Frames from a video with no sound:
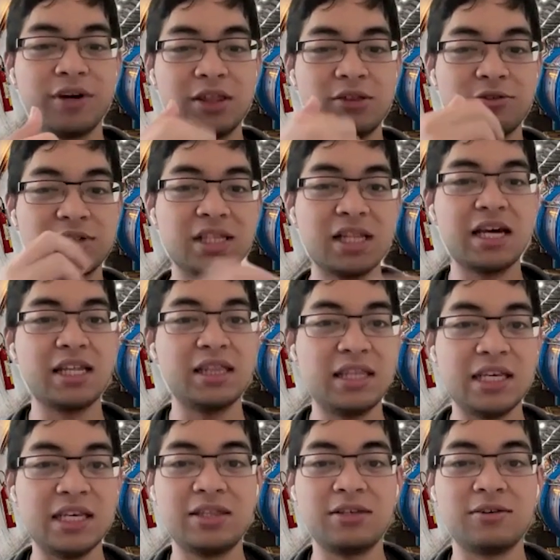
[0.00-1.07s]
going into a slight
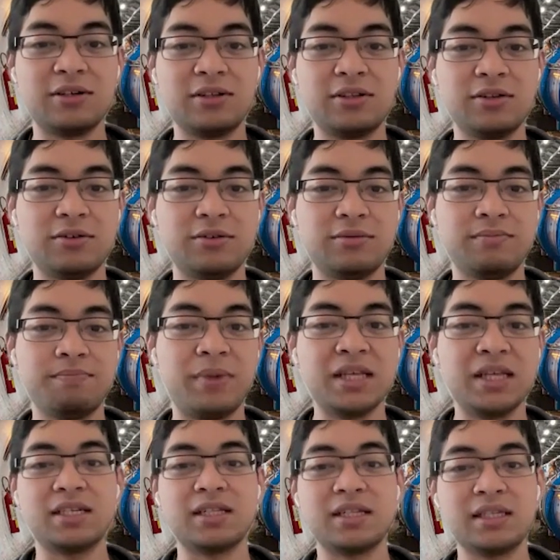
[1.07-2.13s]
detour to
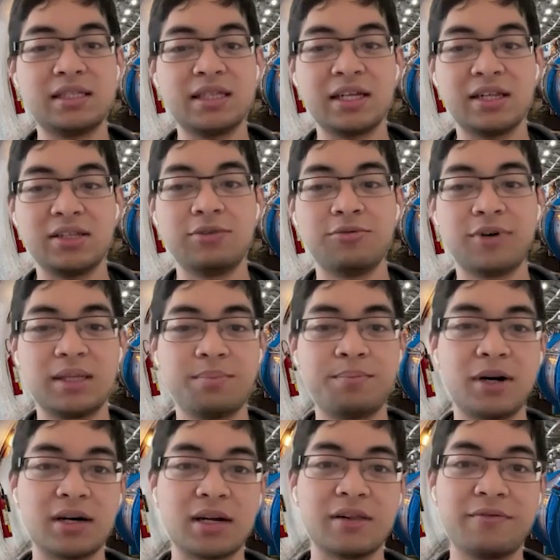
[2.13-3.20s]
basically tell you what
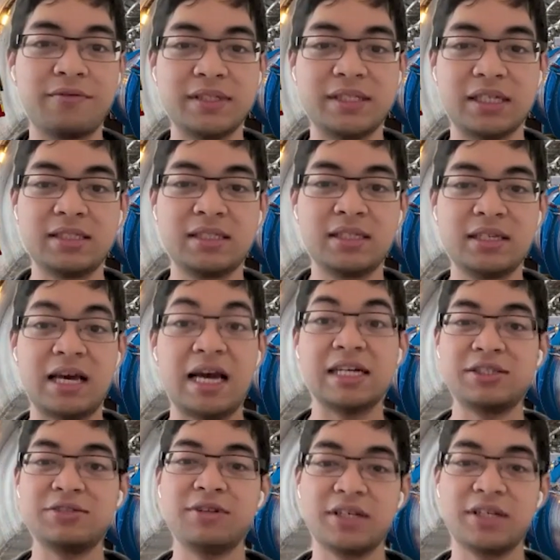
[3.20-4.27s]
particle physics
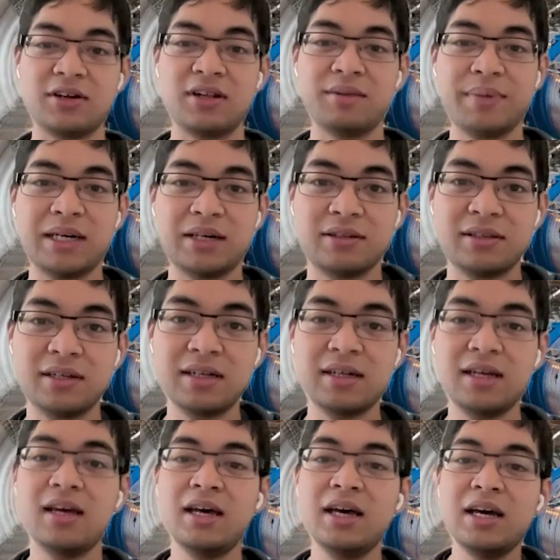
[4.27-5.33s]
actually is all about.
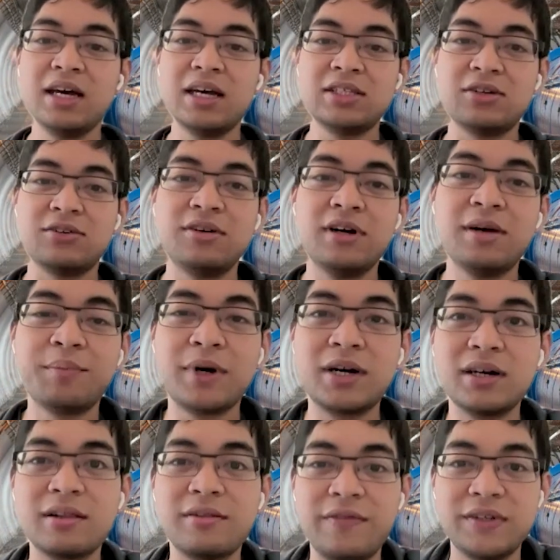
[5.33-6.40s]
So
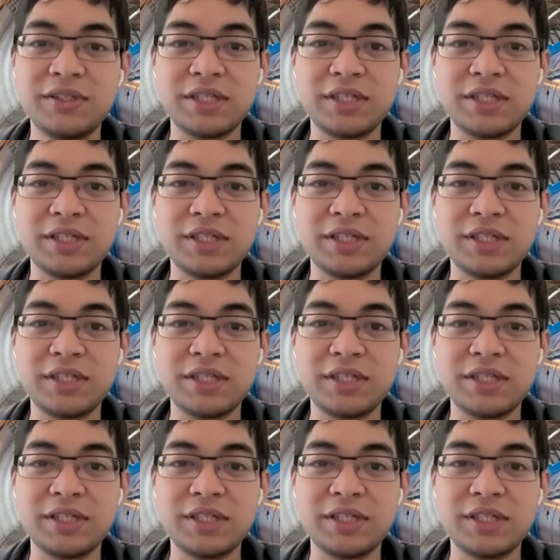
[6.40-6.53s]
particle